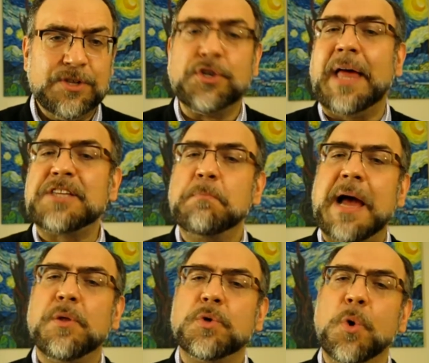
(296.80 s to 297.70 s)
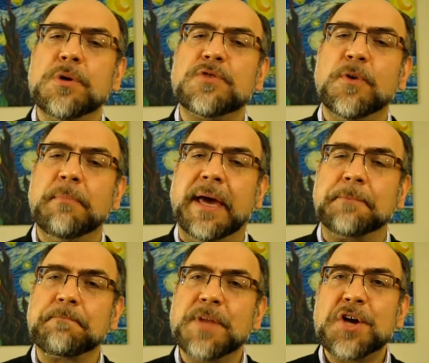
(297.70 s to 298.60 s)
So that's Michael Kors for
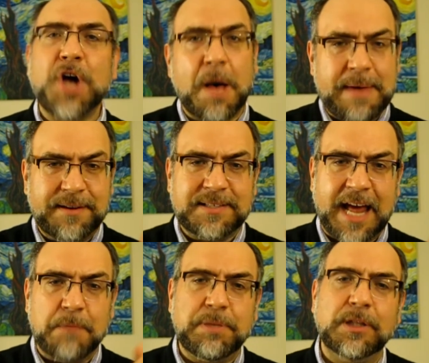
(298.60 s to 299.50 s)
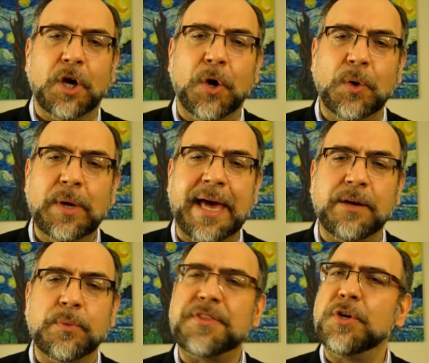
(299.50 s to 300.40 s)
Men. Comment down below
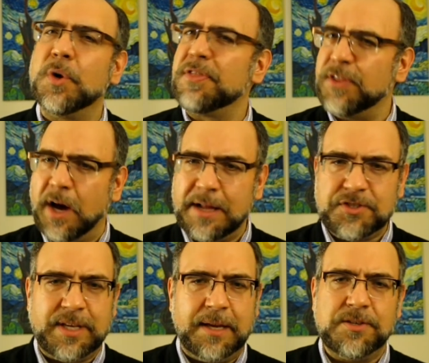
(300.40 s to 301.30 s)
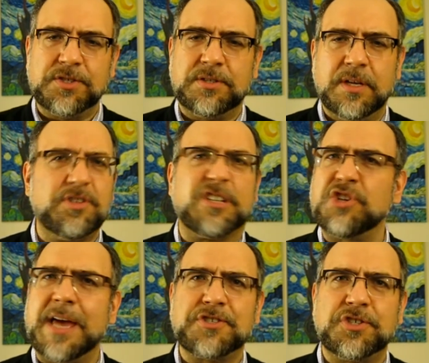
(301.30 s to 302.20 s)
and with your thoughts and
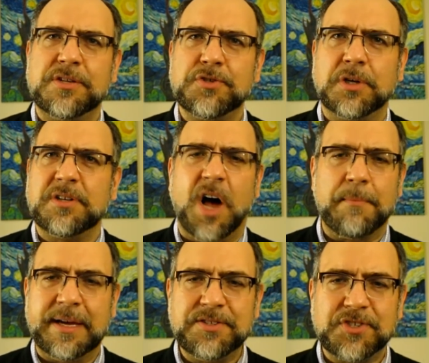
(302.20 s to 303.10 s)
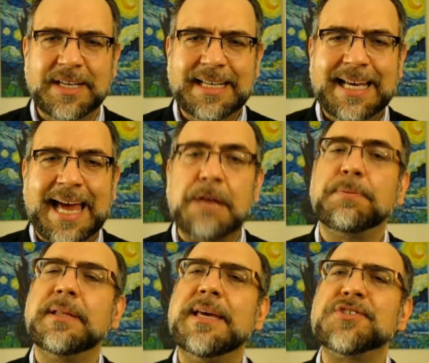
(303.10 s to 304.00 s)
suggestions or comments, and
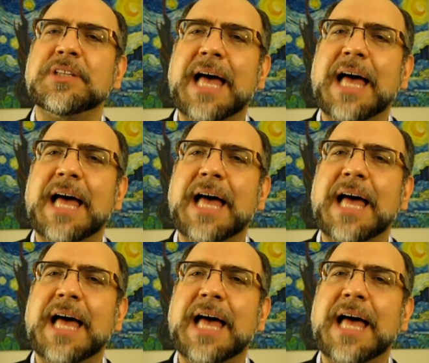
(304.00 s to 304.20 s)
please